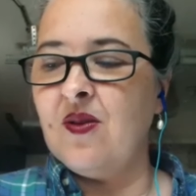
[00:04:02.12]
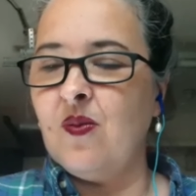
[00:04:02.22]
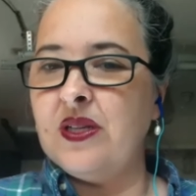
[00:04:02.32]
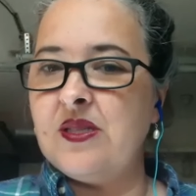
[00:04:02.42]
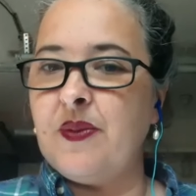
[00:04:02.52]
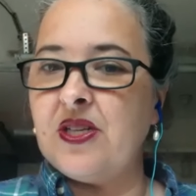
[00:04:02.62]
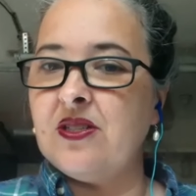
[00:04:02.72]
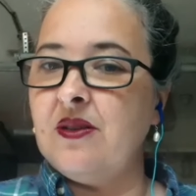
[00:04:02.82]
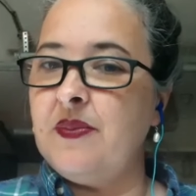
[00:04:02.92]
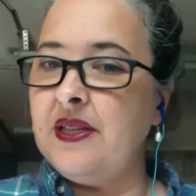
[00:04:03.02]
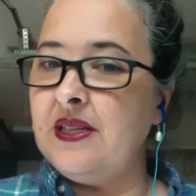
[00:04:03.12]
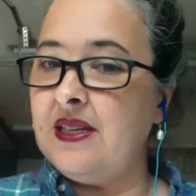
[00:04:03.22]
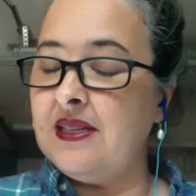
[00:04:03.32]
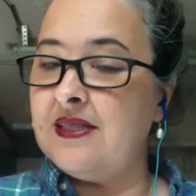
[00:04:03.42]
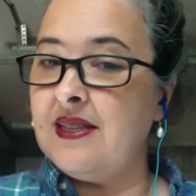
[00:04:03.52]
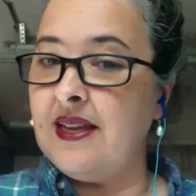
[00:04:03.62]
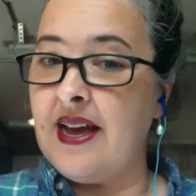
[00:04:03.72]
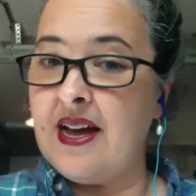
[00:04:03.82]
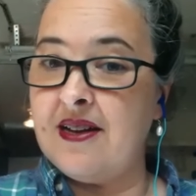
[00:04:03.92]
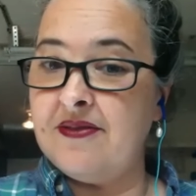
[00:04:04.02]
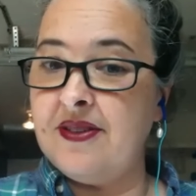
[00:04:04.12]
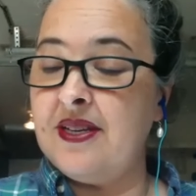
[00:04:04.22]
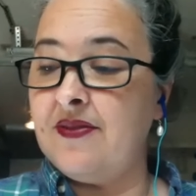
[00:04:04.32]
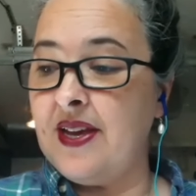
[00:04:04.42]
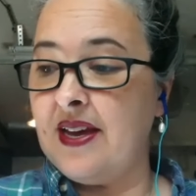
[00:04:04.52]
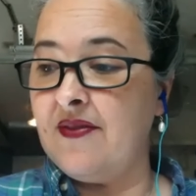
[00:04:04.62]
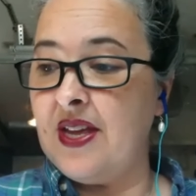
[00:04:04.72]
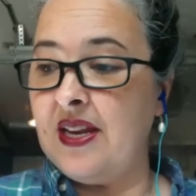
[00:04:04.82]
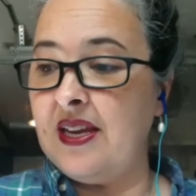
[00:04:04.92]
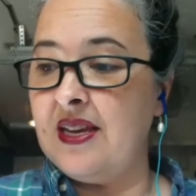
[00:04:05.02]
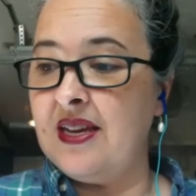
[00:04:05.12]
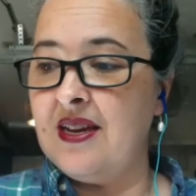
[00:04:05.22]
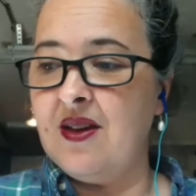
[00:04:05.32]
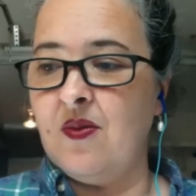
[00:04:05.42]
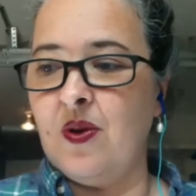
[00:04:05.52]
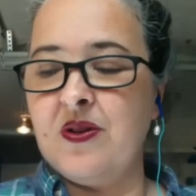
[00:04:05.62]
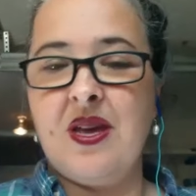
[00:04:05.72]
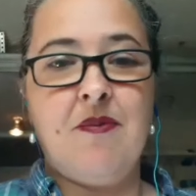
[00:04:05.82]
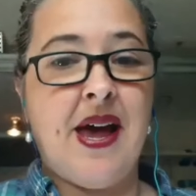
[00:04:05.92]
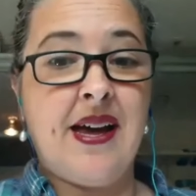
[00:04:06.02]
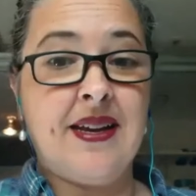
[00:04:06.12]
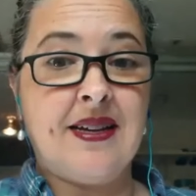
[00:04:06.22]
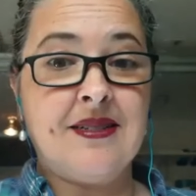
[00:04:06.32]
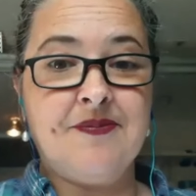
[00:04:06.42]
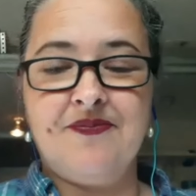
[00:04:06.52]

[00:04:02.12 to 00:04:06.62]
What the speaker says: What special abilities do they have, if they have any? What are they bad at?